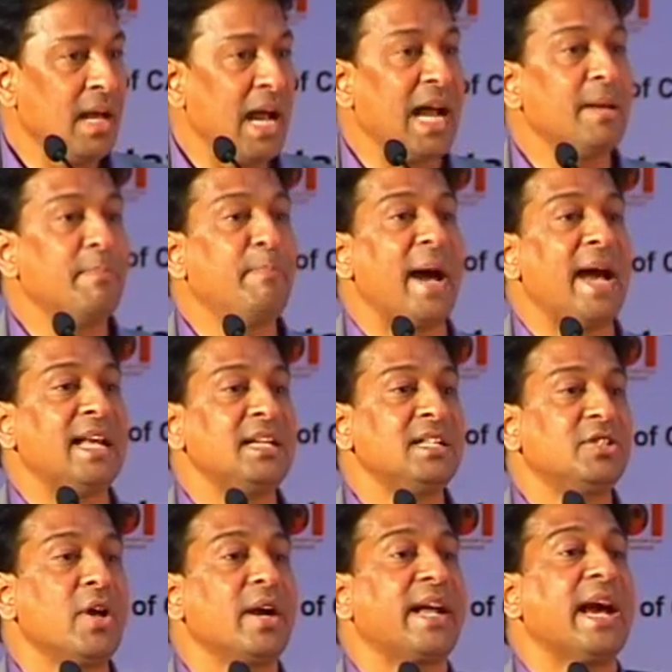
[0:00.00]
and
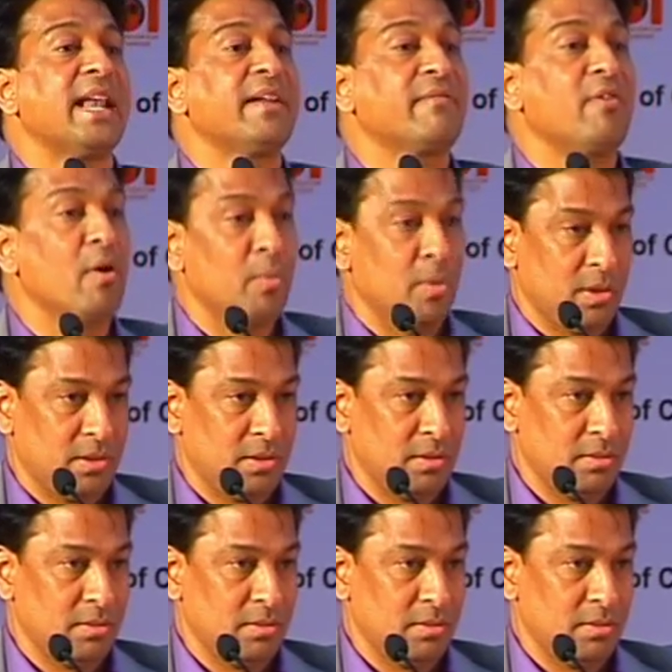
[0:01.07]
balance you are carrying forward.